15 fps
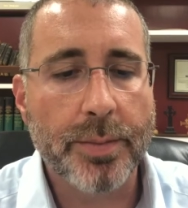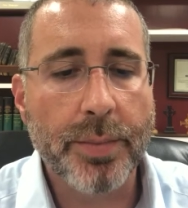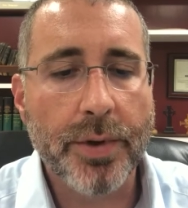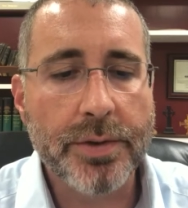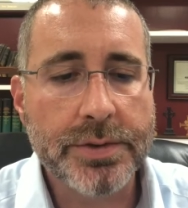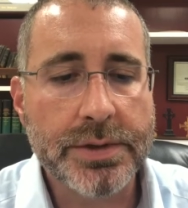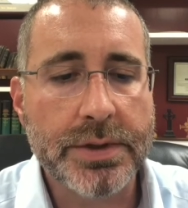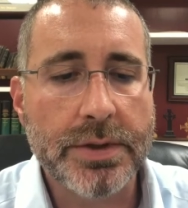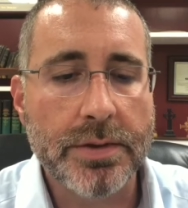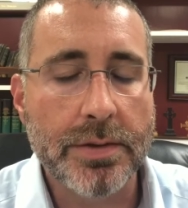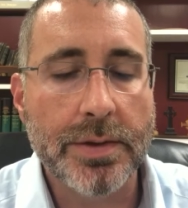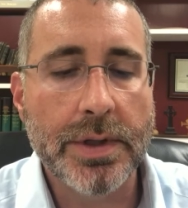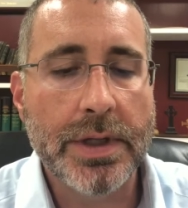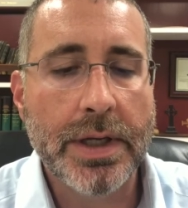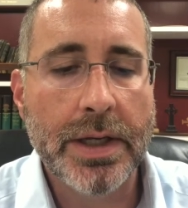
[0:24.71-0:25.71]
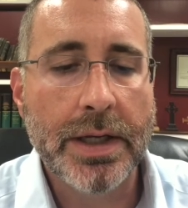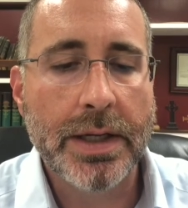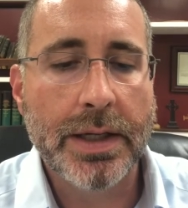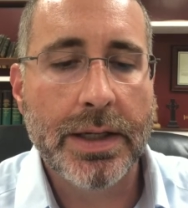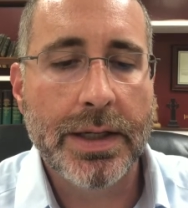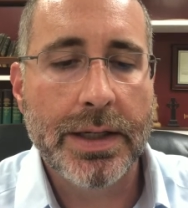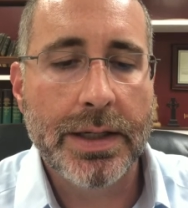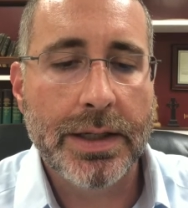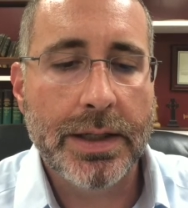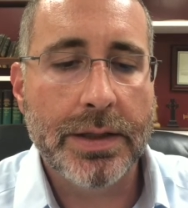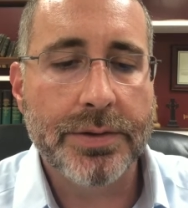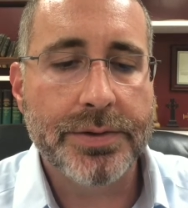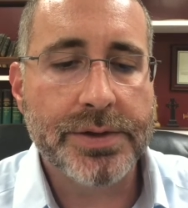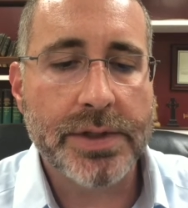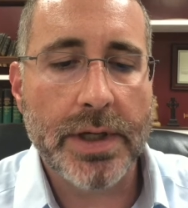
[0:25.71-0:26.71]
persecuted in
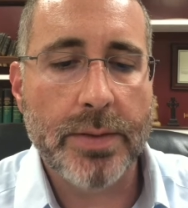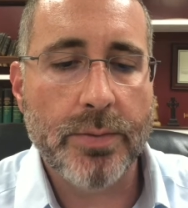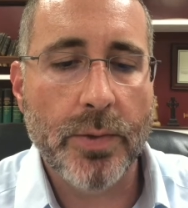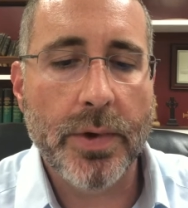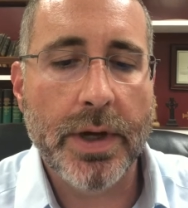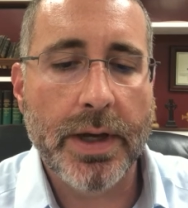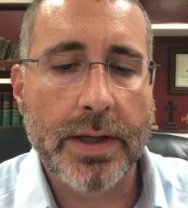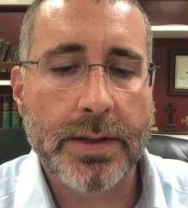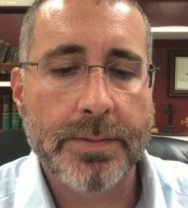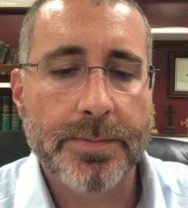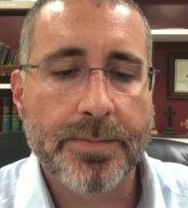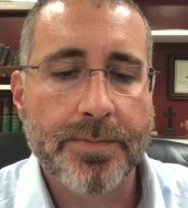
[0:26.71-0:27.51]
the same way."